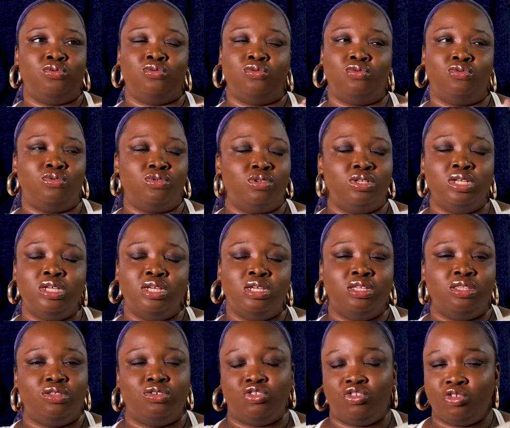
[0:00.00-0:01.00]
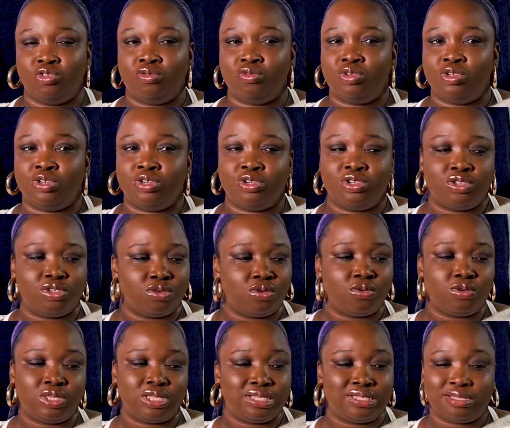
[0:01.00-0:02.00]
or the shoulders
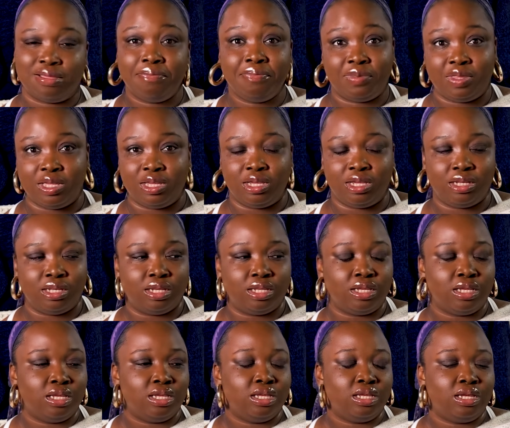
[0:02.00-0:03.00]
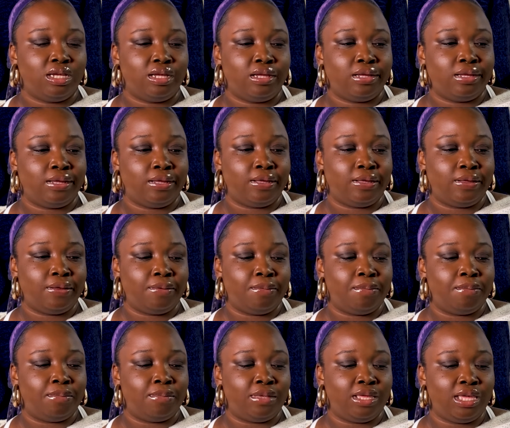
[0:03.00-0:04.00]
or something.
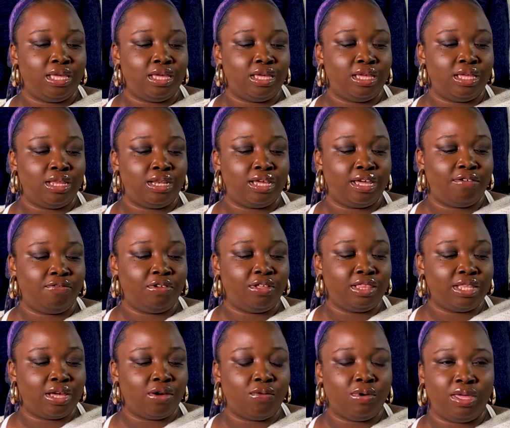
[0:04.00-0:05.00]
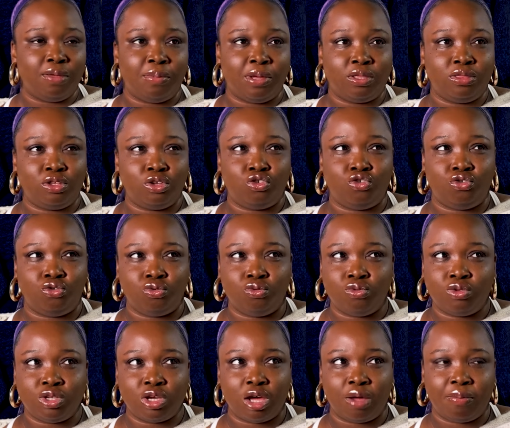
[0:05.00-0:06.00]
And I felt that way about the
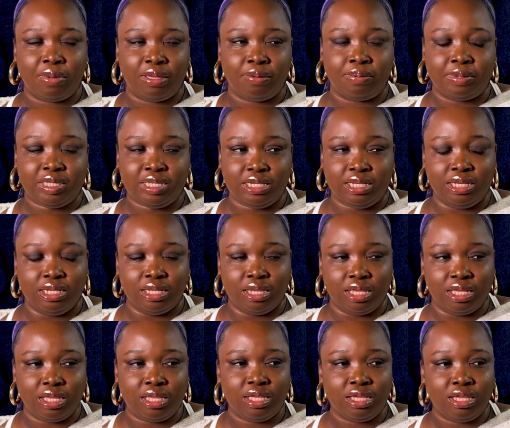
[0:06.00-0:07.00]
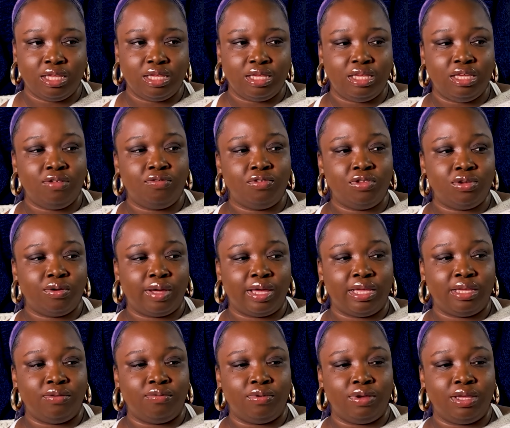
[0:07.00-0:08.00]
June top I petite knit, even though
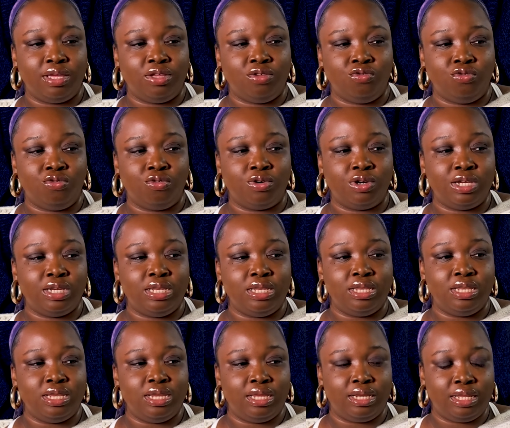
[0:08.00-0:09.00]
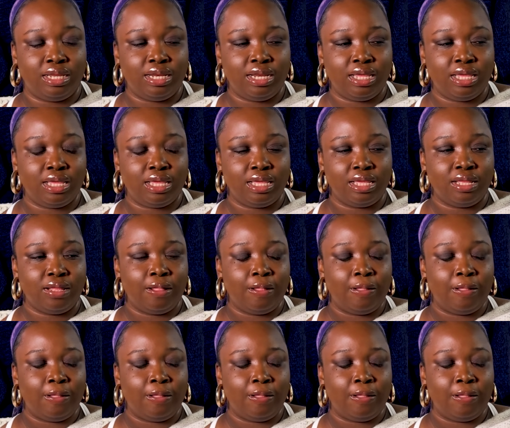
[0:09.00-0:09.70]
I enjoyed knitting it.